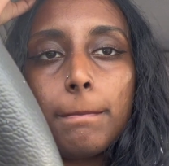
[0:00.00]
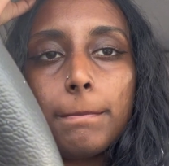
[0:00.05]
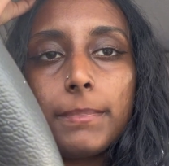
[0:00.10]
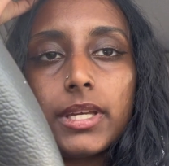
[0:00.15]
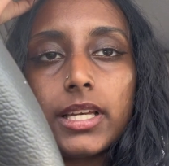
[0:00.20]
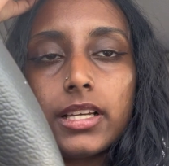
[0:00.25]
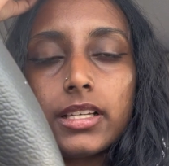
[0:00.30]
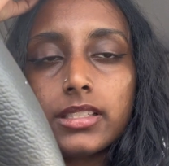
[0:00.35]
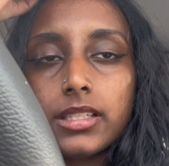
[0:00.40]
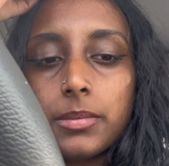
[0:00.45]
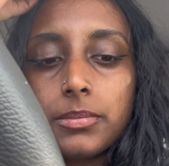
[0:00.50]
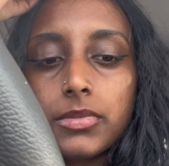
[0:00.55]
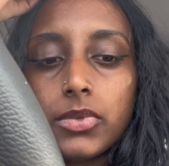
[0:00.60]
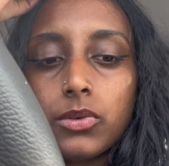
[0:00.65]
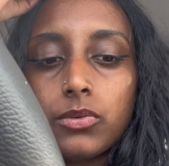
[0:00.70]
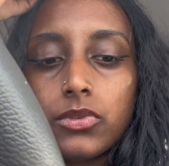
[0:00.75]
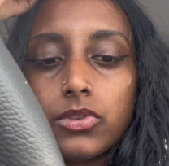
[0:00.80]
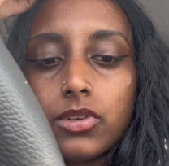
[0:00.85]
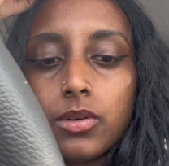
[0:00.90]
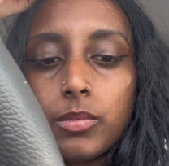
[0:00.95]
because I'm
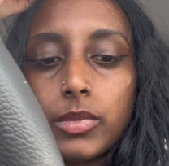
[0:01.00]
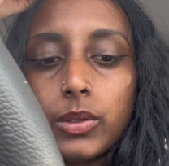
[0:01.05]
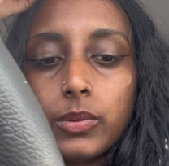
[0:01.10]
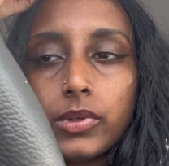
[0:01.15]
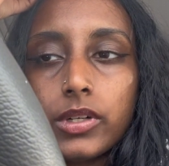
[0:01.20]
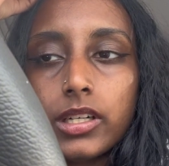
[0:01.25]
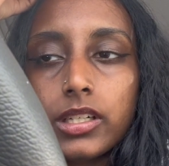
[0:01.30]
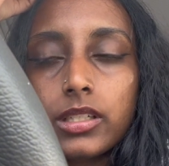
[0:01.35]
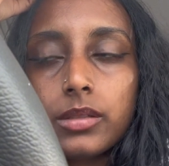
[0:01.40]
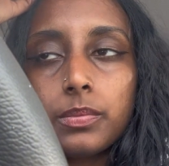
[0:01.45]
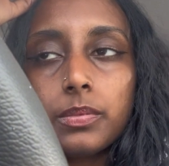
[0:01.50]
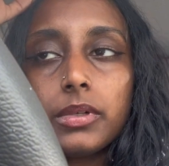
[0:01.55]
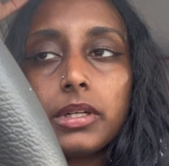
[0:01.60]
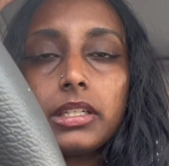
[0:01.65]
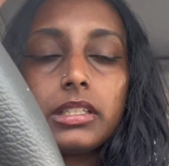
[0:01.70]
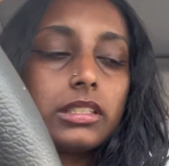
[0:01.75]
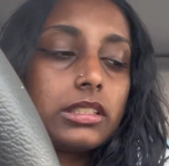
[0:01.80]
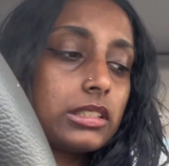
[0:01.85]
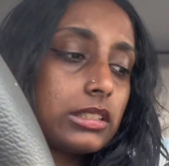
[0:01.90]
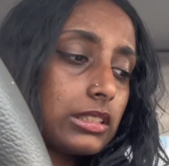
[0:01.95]
done with all my work,
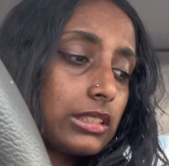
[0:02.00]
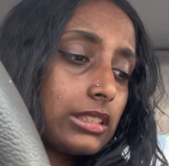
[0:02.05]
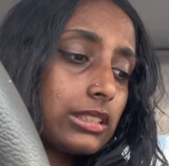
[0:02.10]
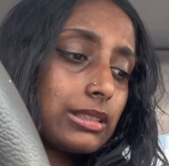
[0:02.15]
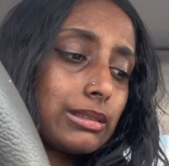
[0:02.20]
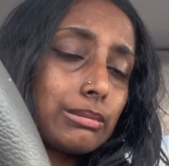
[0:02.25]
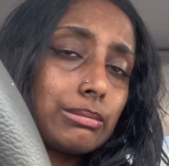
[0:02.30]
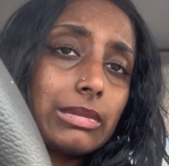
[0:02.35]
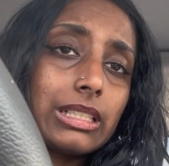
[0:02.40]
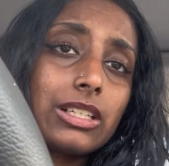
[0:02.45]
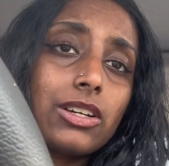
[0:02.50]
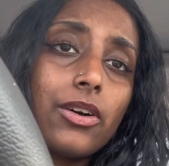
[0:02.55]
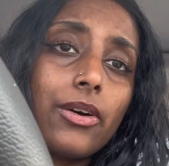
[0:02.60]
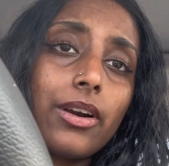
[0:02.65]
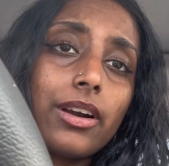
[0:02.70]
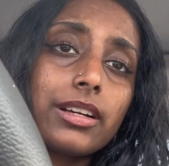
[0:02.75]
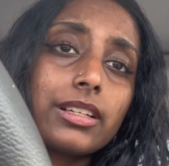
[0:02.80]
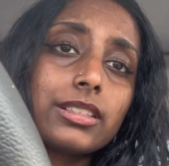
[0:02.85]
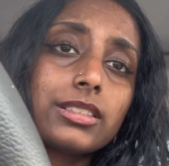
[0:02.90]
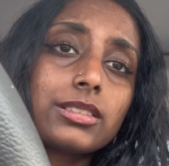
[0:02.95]
but my
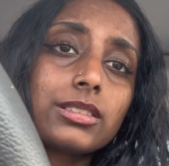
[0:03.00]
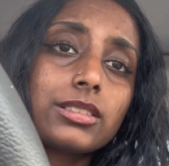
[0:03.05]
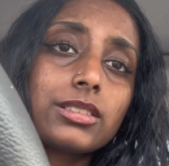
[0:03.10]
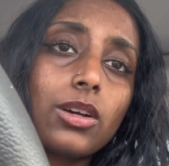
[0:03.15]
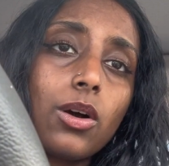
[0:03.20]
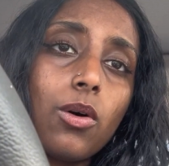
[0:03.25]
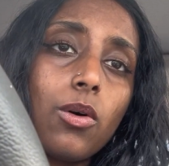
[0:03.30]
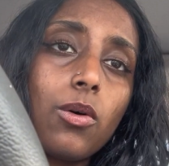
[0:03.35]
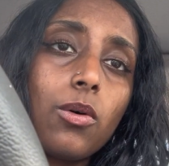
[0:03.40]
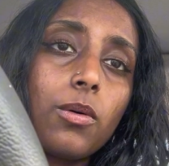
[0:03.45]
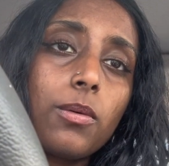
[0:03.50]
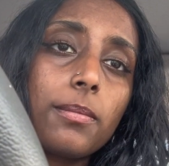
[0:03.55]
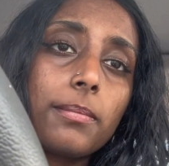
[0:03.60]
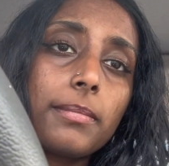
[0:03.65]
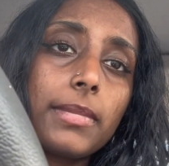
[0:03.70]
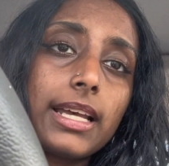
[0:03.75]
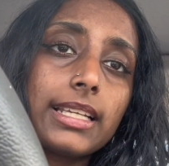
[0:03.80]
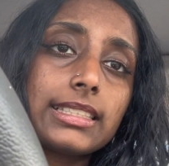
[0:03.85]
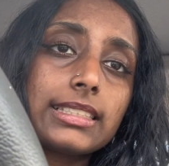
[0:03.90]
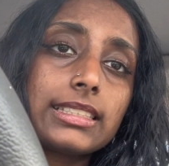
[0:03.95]
car is so
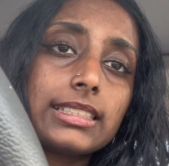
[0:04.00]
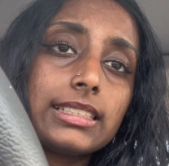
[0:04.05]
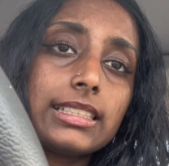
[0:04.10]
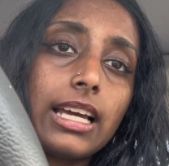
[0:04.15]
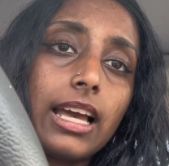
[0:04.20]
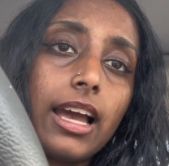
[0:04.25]
messy.